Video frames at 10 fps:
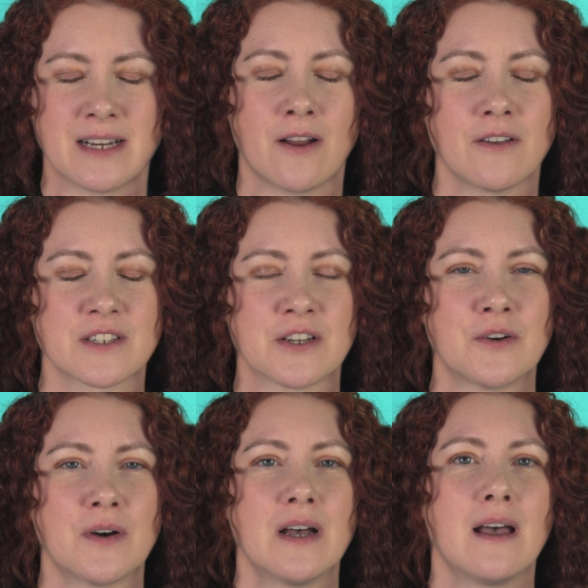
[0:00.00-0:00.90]
and
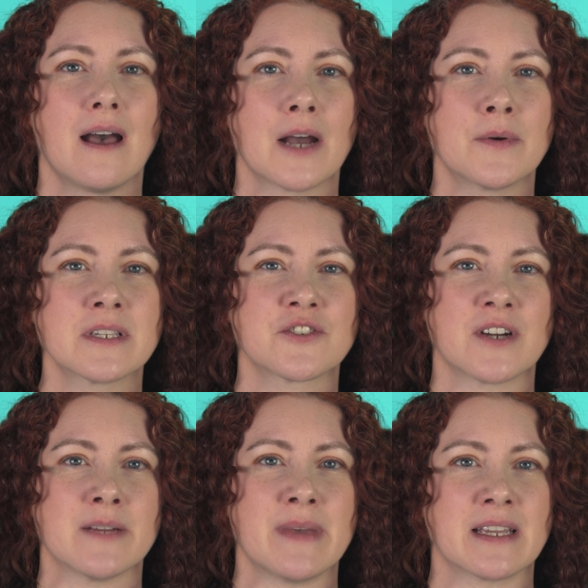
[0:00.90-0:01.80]
also I wasn't
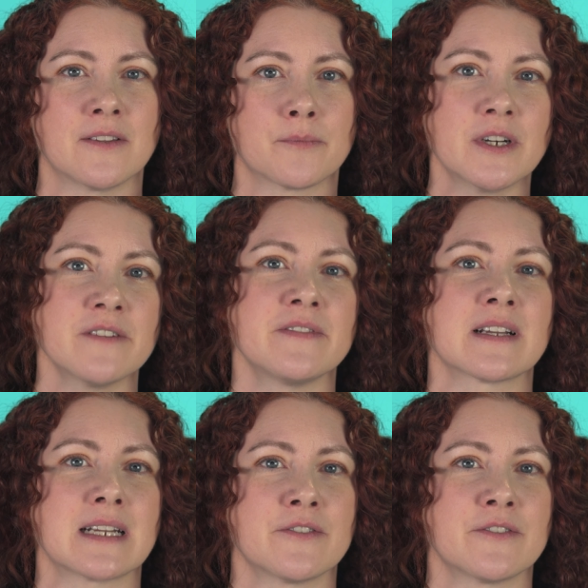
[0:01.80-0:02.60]
trying to make it look perfect,